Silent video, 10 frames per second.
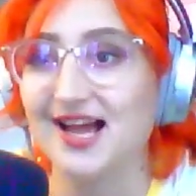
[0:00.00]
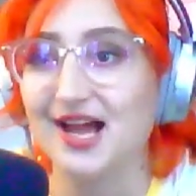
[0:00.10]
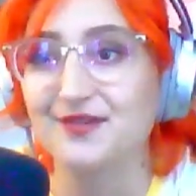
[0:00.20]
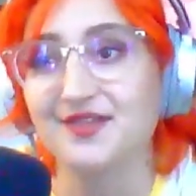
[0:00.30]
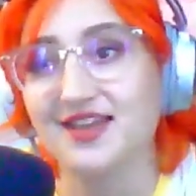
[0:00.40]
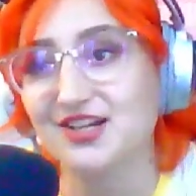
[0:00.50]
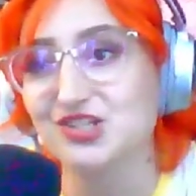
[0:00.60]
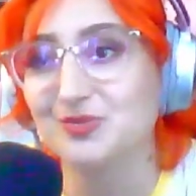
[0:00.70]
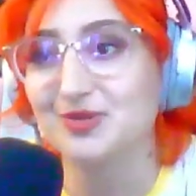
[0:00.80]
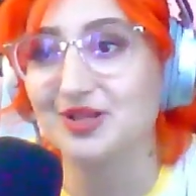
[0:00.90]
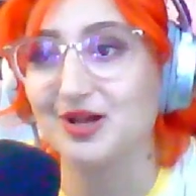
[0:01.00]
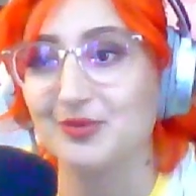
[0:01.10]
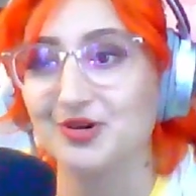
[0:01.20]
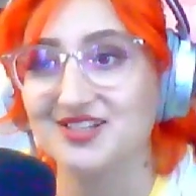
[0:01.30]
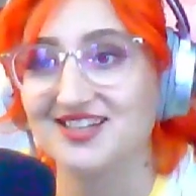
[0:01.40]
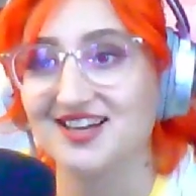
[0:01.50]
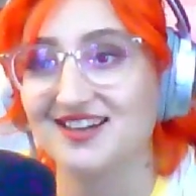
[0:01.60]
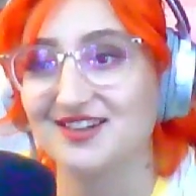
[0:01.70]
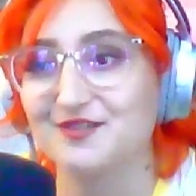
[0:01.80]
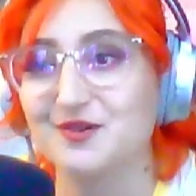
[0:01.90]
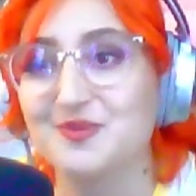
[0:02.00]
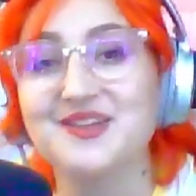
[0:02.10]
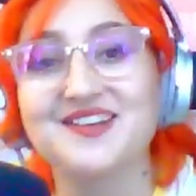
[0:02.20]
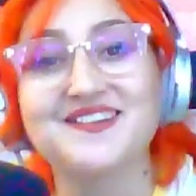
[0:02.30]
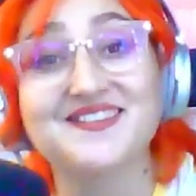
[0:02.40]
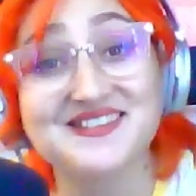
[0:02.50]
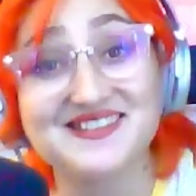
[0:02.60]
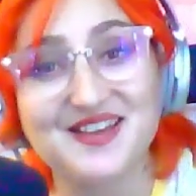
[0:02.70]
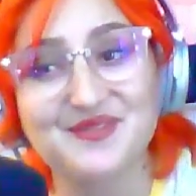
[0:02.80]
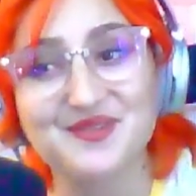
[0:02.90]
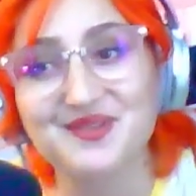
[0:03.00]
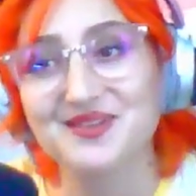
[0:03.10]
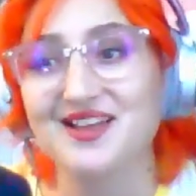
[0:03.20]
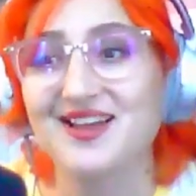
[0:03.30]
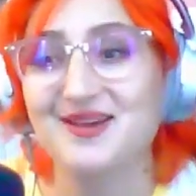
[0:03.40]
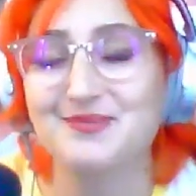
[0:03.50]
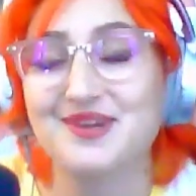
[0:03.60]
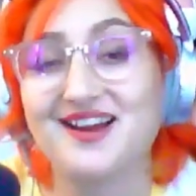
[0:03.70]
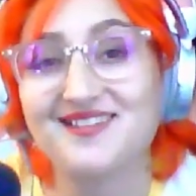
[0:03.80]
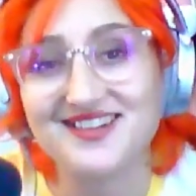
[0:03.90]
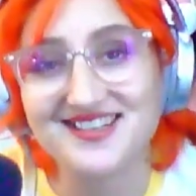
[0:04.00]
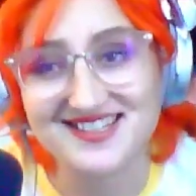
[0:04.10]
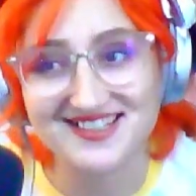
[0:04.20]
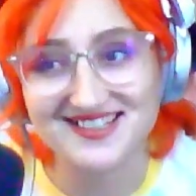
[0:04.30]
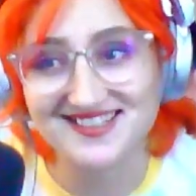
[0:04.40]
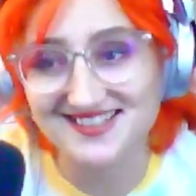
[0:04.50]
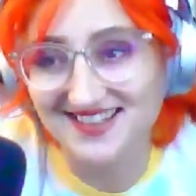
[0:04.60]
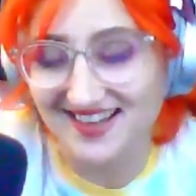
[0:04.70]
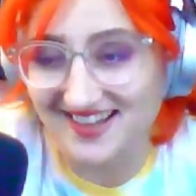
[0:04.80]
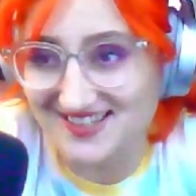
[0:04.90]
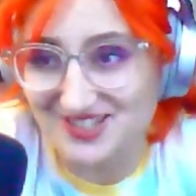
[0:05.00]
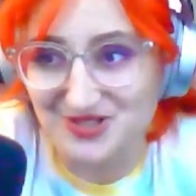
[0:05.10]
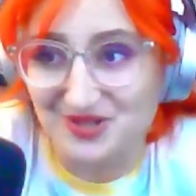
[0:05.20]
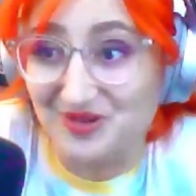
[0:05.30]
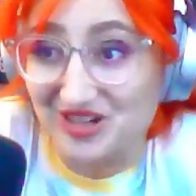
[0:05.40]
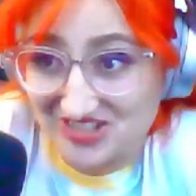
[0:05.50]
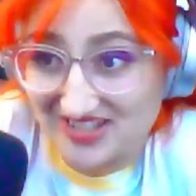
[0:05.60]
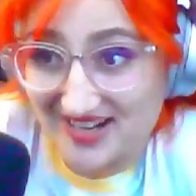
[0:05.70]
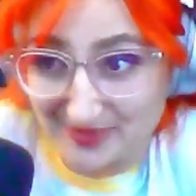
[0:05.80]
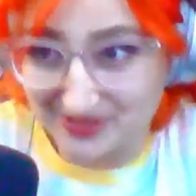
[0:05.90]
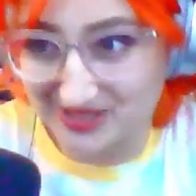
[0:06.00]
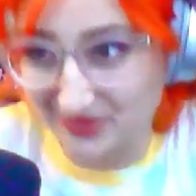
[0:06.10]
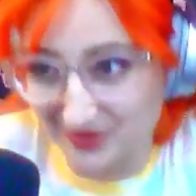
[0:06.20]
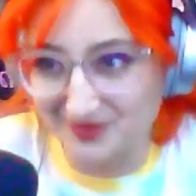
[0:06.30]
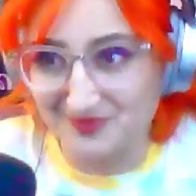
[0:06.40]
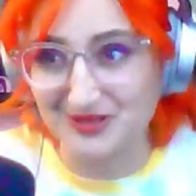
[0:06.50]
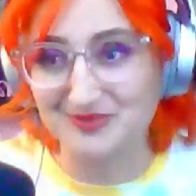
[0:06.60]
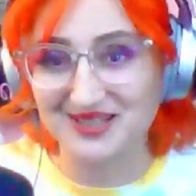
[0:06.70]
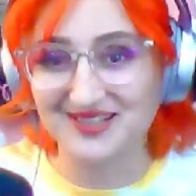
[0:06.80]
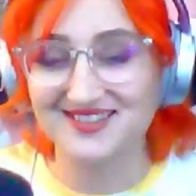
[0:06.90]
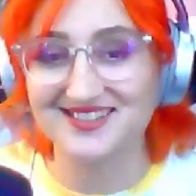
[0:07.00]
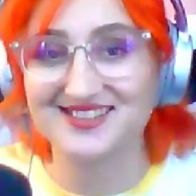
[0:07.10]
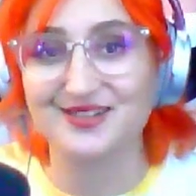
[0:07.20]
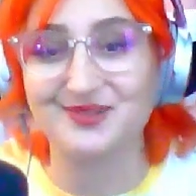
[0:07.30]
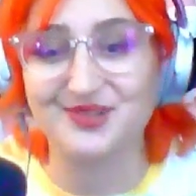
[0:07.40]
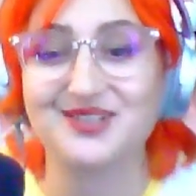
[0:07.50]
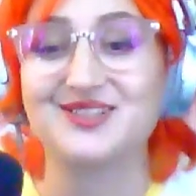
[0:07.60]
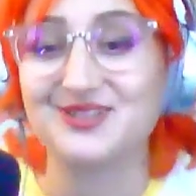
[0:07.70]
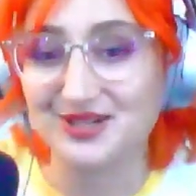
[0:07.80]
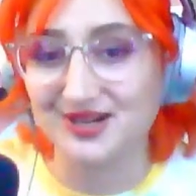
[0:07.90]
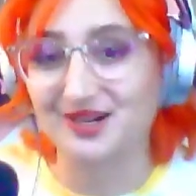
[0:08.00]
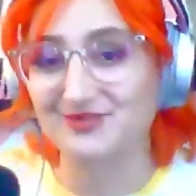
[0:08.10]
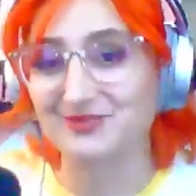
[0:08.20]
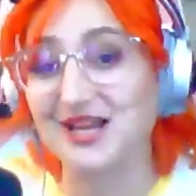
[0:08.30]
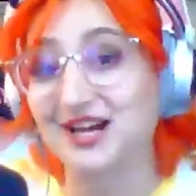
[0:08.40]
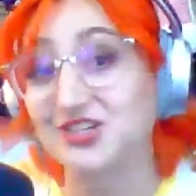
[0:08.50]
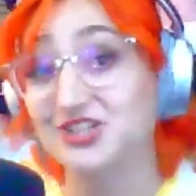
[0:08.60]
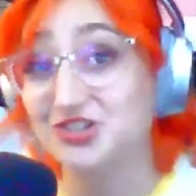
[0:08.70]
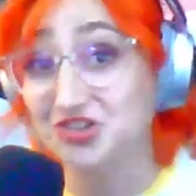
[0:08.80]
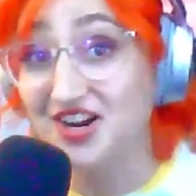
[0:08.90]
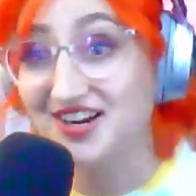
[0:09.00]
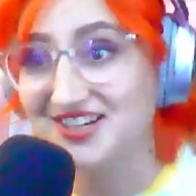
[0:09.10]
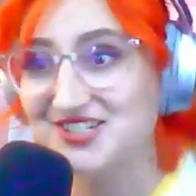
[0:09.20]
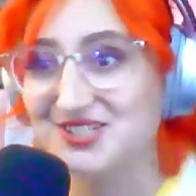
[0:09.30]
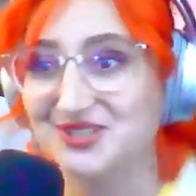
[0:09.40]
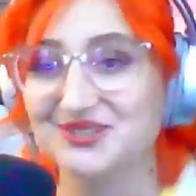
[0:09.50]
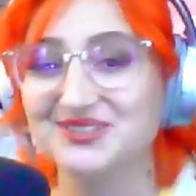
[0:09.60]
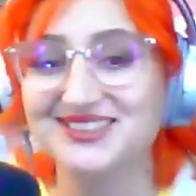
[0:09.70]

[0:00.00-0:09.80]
feel like I should be a lot more excited for beating this level, but I already did. And you can watch that episode of me beating this level, of me actually trying to.